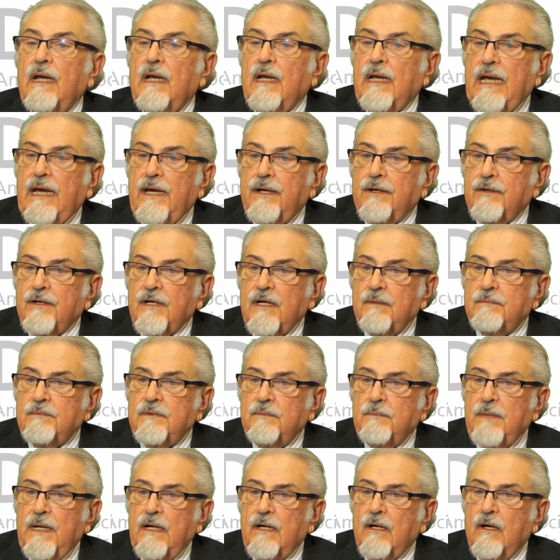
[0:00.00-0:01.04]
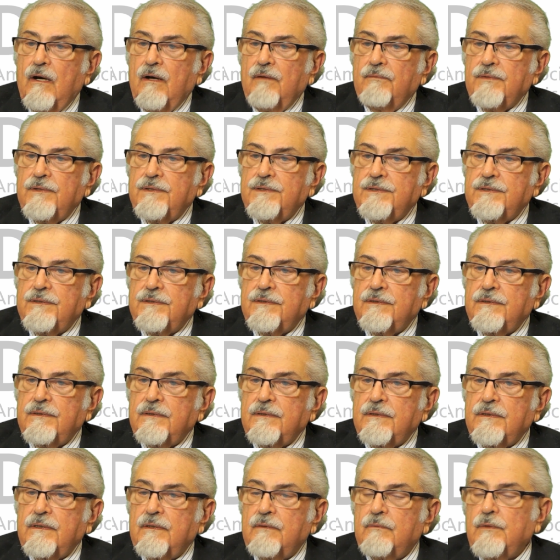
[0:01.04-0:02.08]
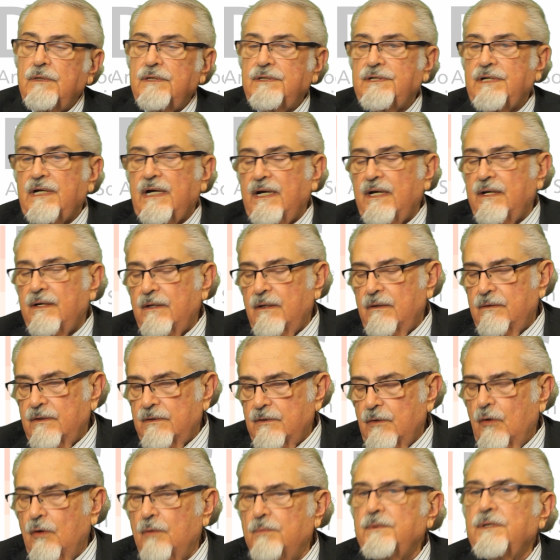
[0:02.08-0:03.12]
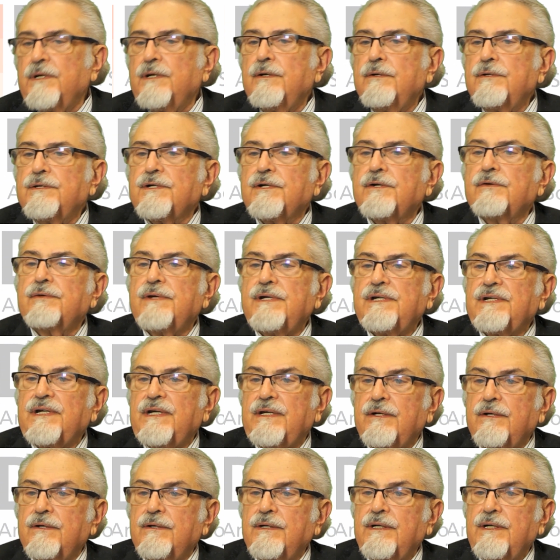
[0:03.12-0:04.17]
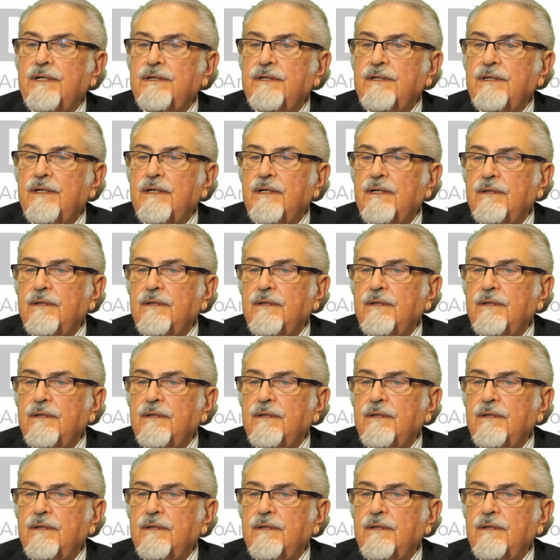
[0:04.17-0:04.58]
had her come to my office, which I had opened a new surgery center in